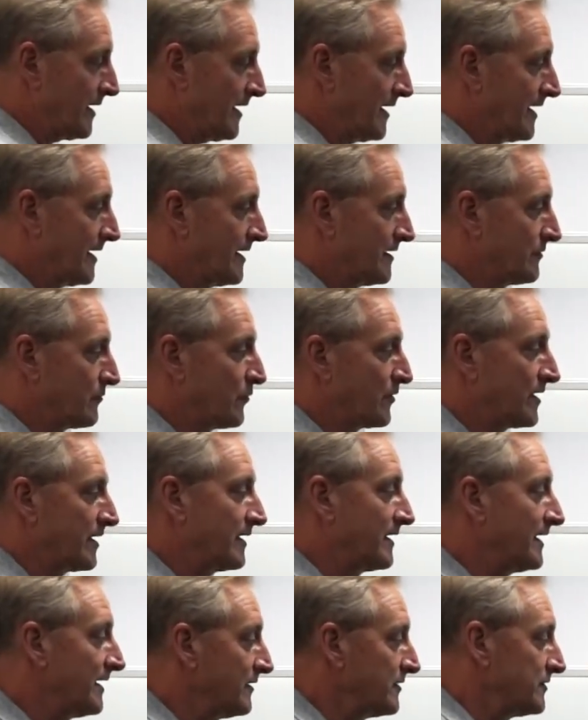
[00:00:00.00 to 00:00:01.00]
and what I
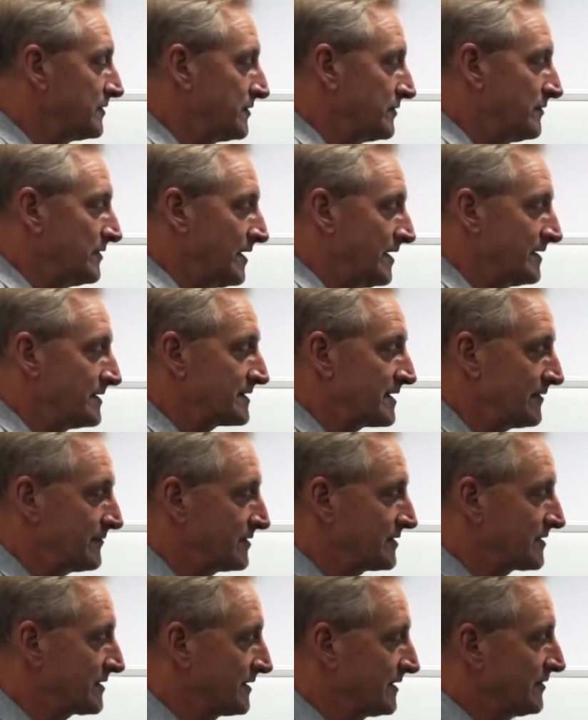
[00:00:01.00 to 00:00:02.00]
need to do then is
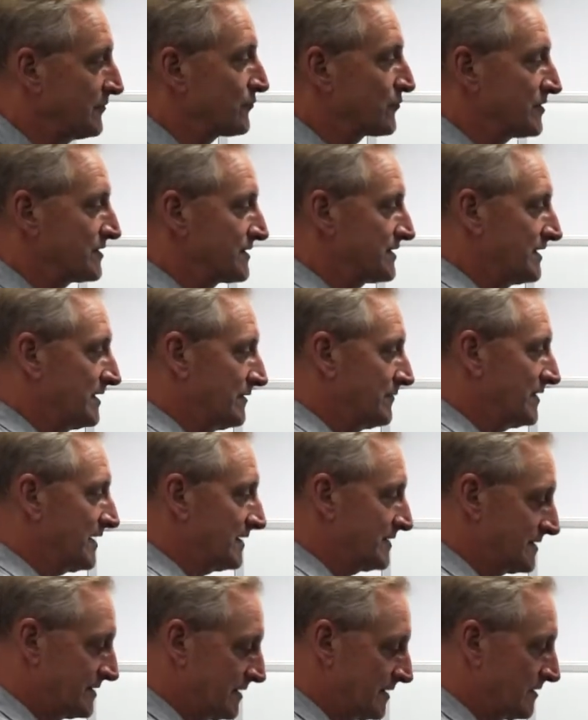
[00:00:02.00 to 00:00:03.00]
obviously receive
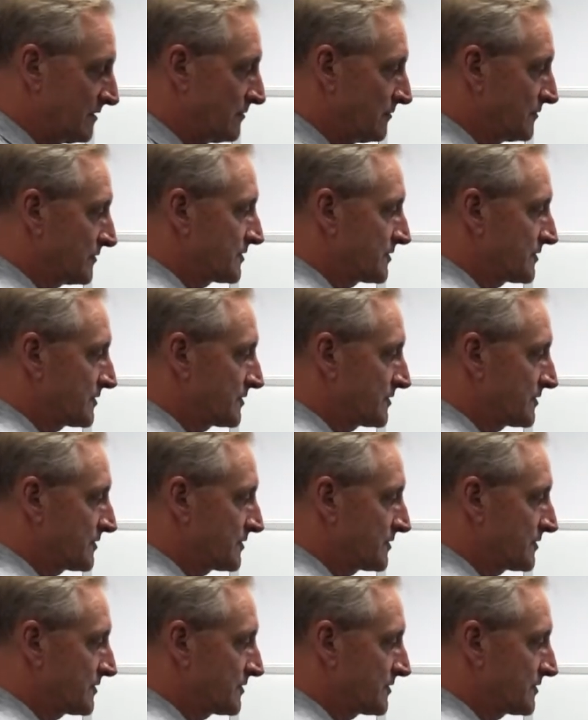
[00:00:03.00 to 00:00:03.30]
that signal.